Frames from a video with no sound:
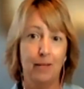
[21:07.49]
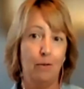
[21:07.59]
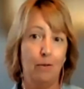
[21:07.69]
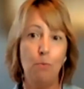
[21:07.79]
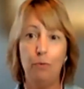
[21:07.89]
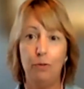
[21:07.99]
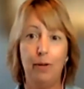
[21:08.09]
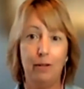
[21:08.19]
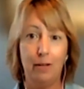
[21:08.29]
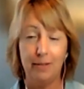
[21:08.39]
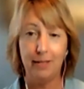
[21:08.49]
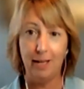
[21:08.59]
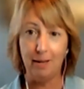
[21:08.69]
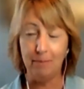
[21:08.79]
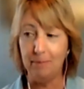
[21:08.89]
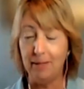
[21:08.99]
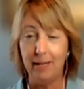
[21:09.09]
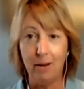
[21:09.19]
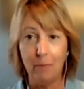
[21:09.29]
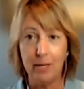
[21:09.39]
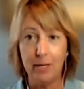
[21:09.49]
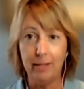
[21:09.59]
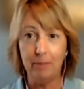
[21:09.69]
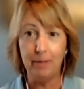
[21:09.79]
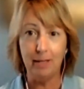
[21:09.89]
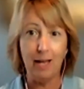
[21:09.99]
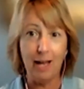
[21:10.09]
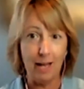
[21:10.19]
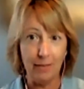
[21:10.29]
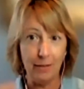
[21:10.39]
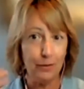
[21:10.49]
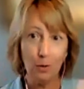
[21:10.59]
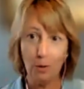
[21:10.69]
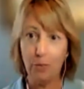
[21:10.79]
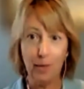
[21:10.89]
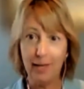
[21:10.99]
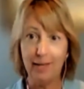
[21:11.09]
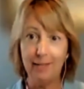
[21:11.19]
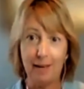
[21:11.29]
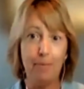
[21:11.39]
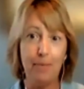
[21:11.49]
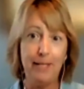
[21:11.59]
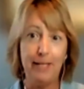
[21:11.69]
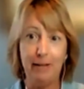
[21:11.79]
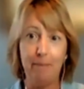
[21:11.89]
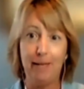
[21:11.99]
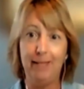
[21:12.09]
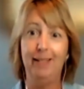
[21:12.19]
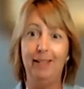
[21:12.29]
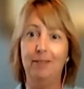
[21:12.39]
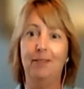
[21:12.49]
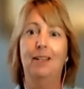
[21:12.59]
We moved around all the time. And I wanted them to, this whole thing is I'm thinking of my kids.